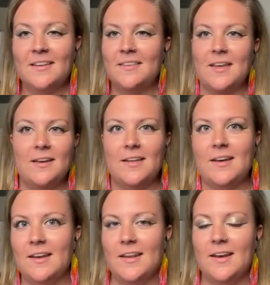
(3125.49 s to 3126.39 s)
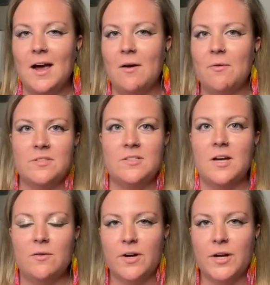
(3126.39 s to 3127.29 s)
than how it was
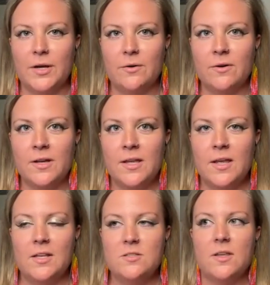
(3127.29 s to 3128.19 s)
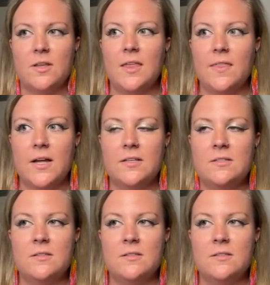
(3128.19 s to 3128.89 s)
done for you. And so I think that's,